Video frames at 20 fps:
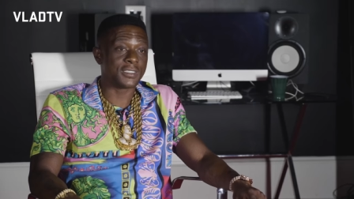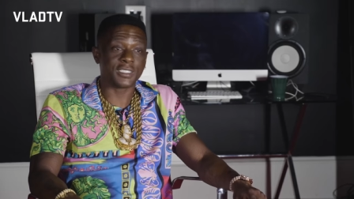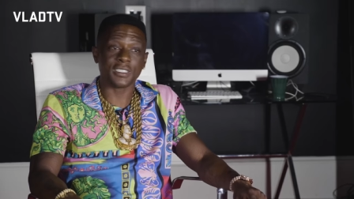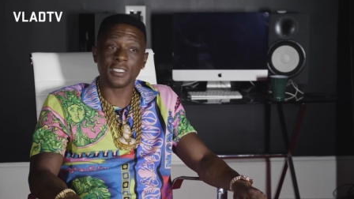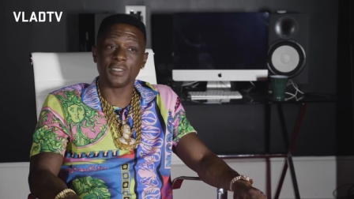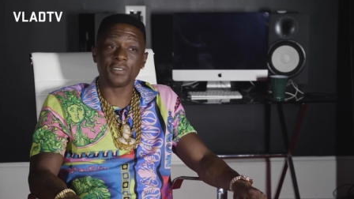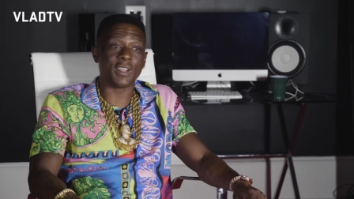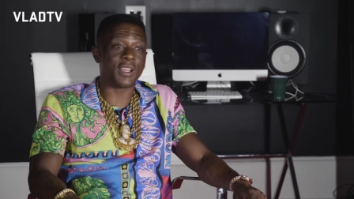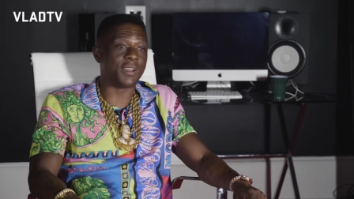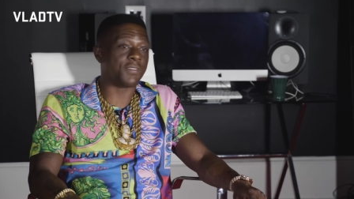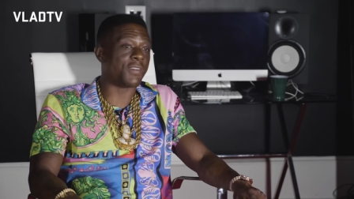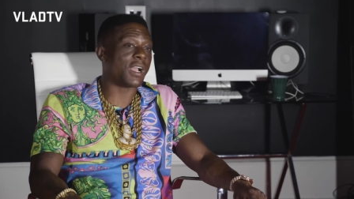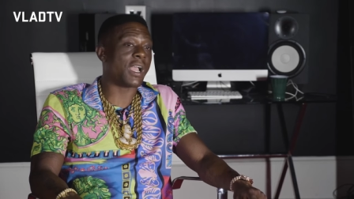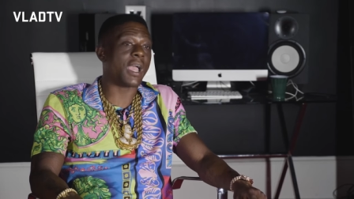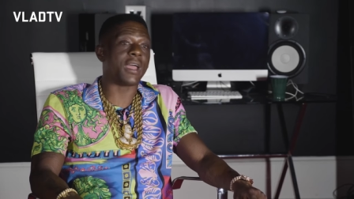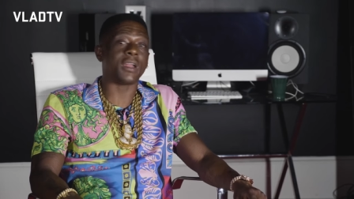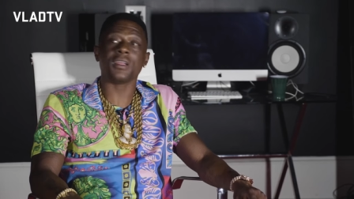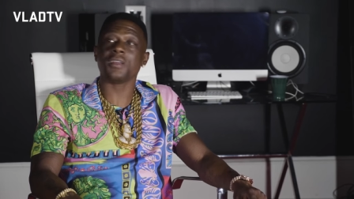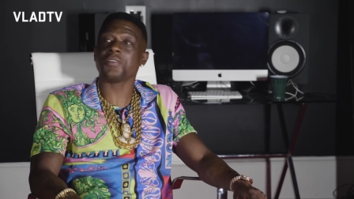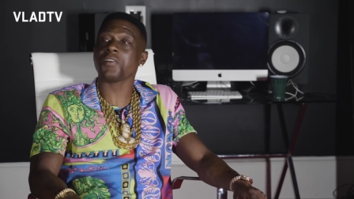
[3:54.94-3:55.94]
If I
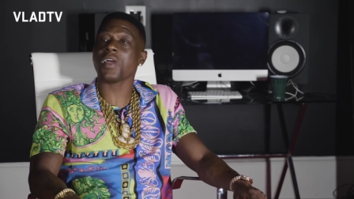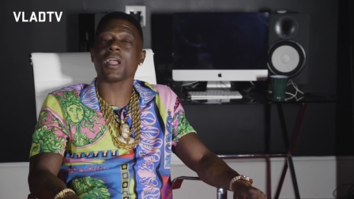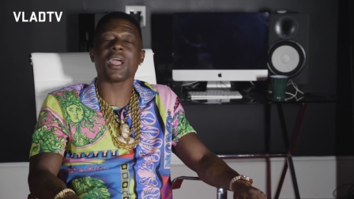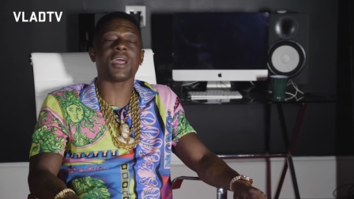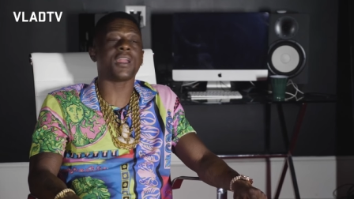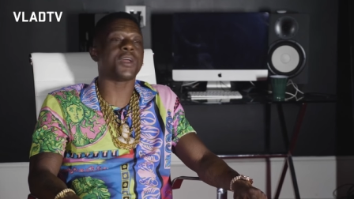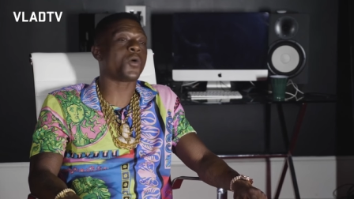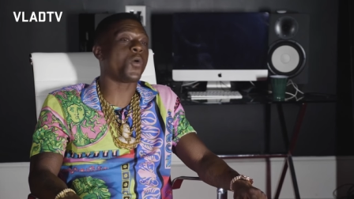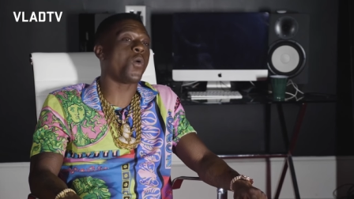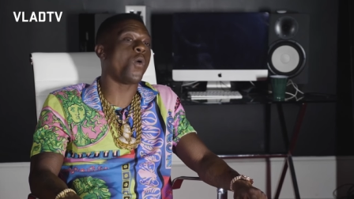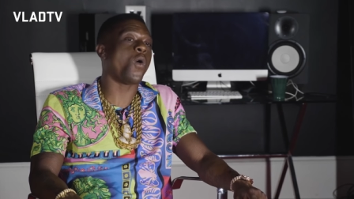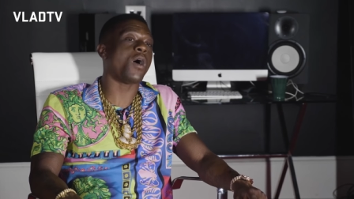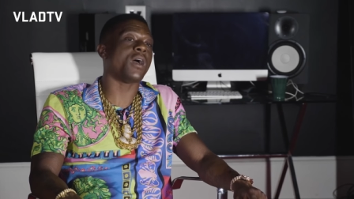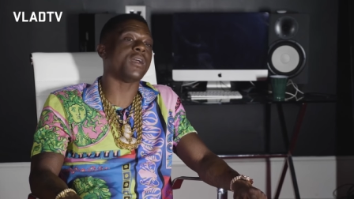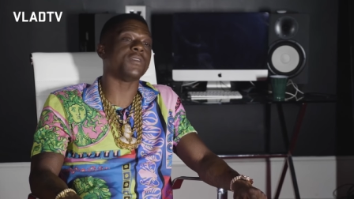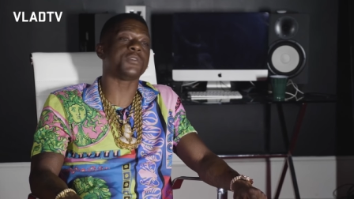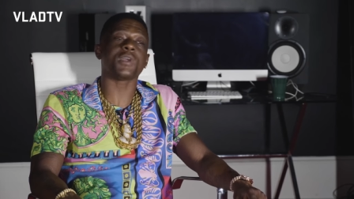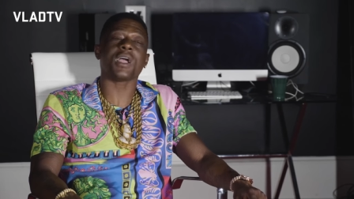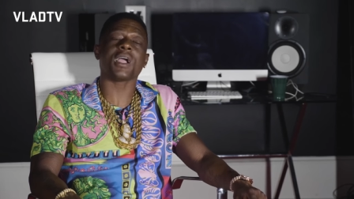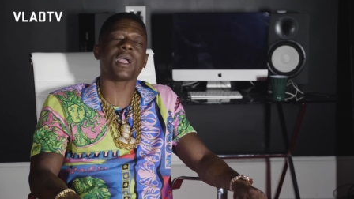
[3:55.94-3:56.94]
got
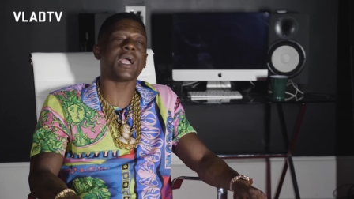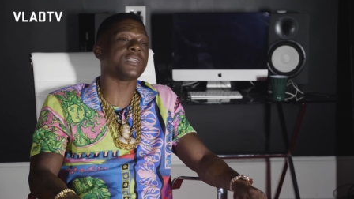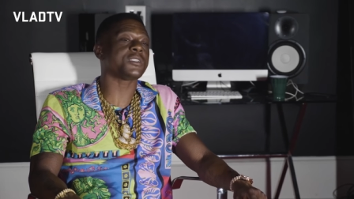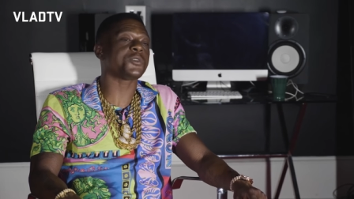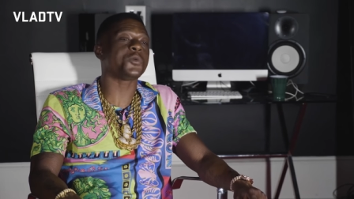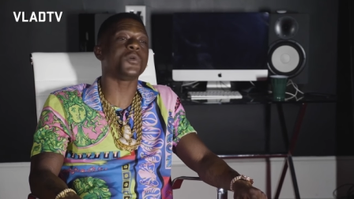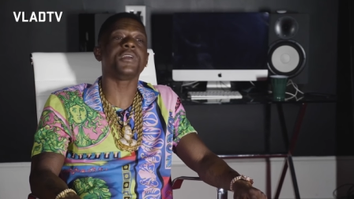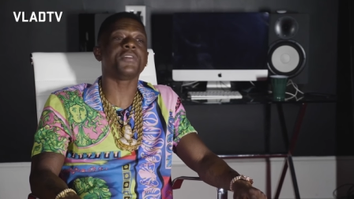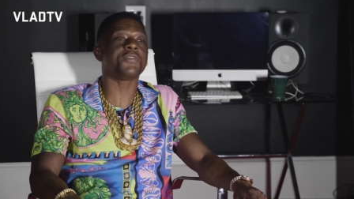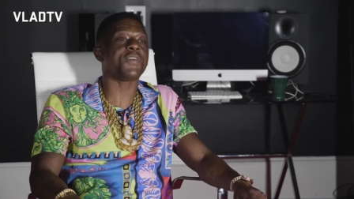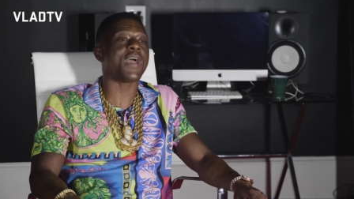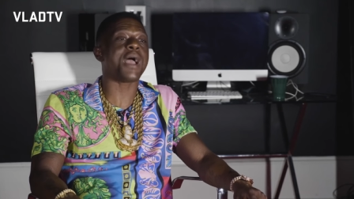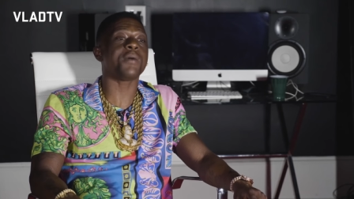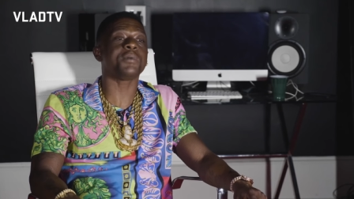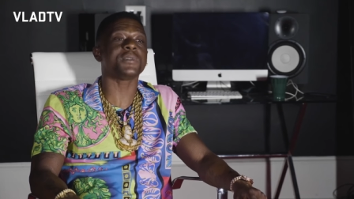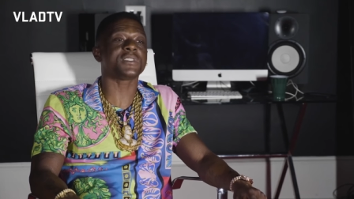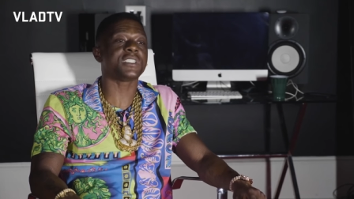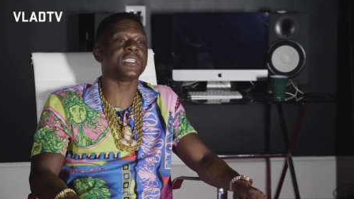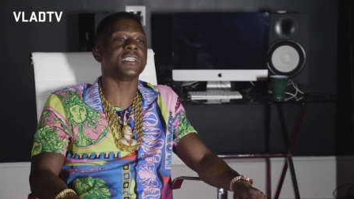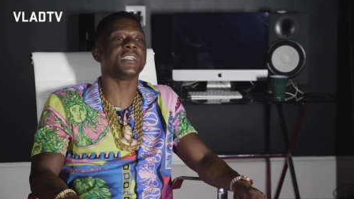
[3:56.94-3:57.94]

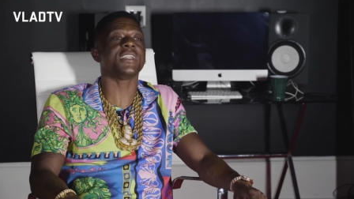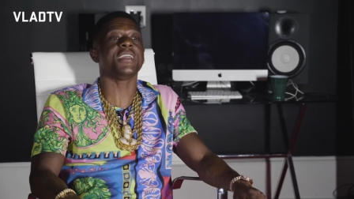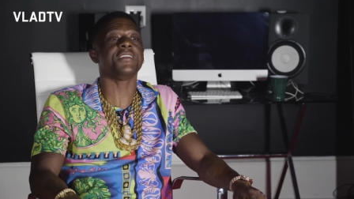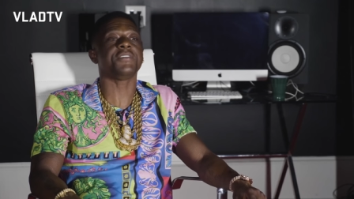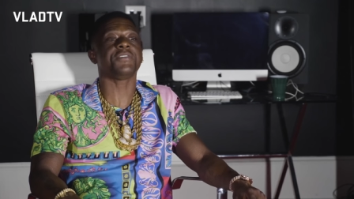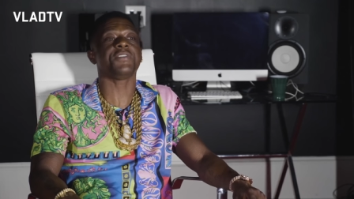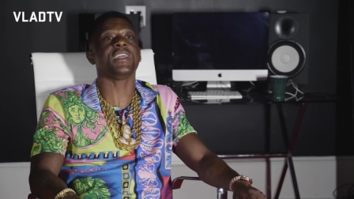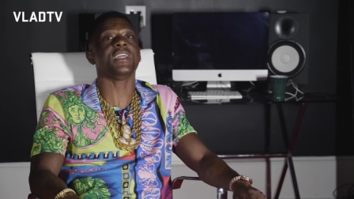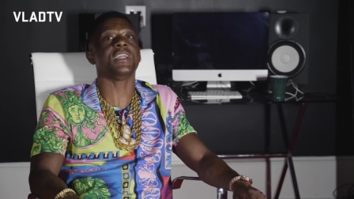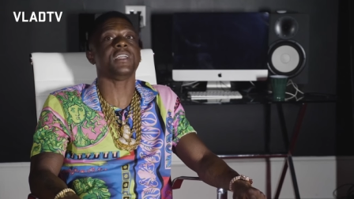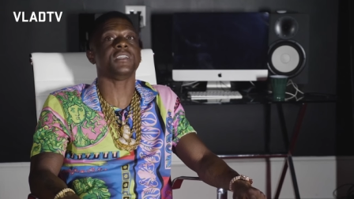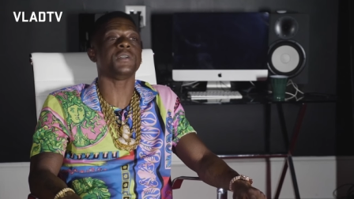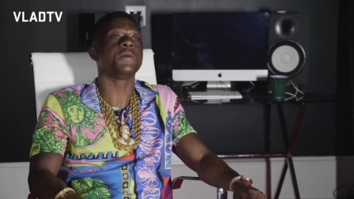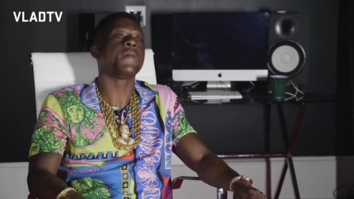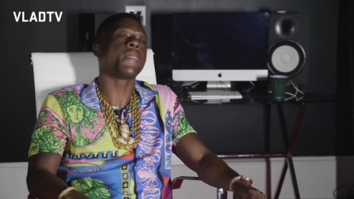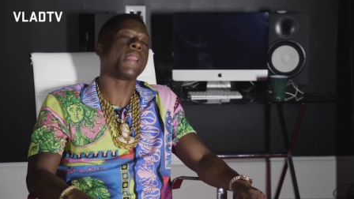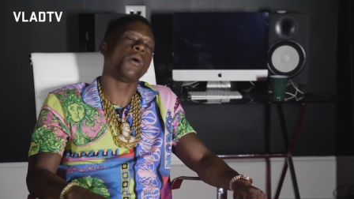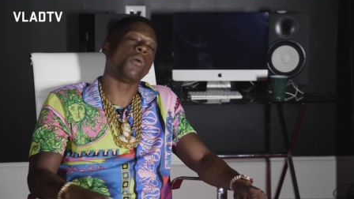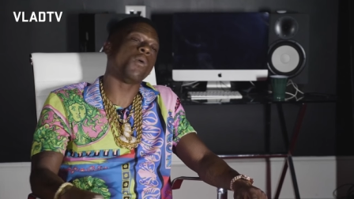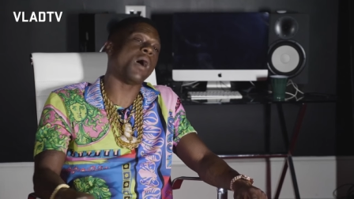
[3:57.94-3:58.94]
25% of they fans,
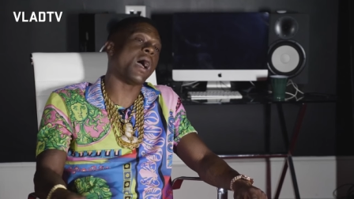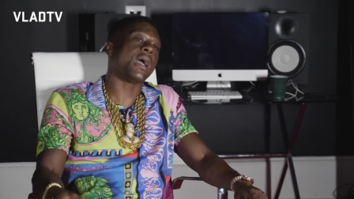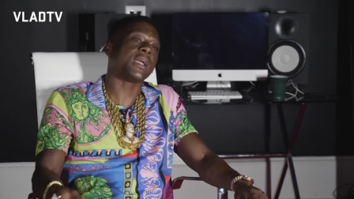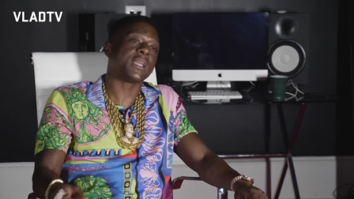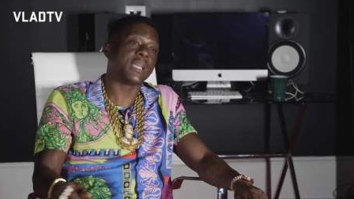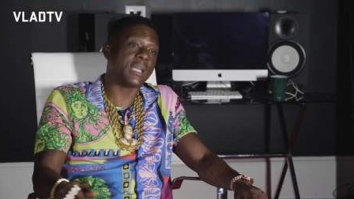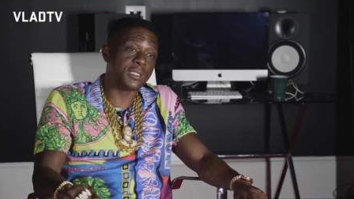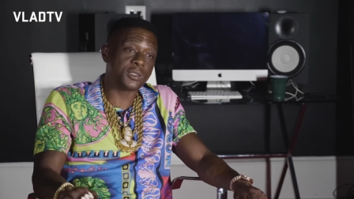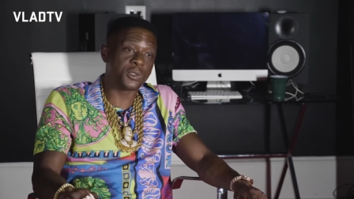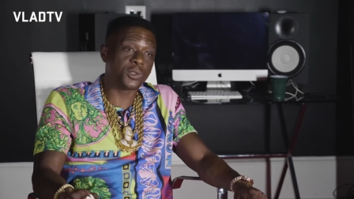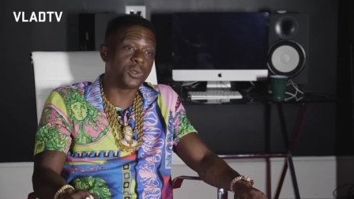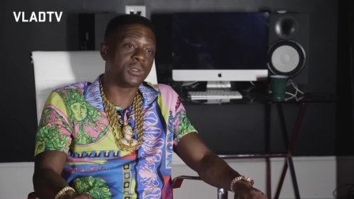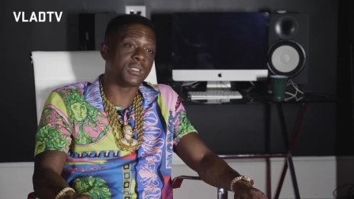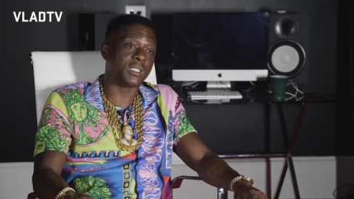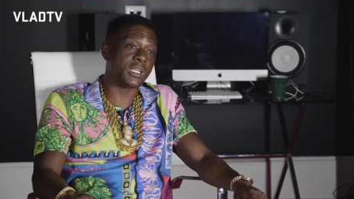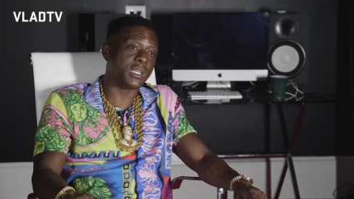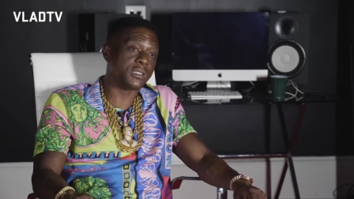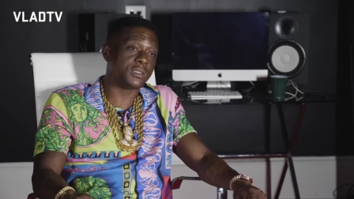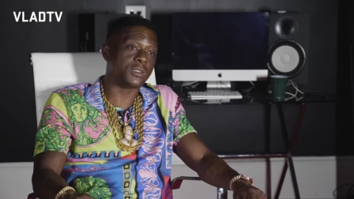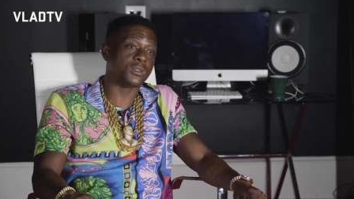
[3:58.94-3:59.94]
why I can't do what
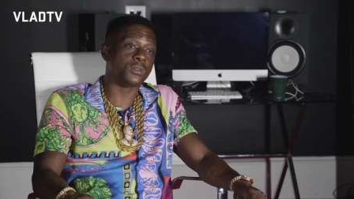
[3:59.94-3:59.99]
they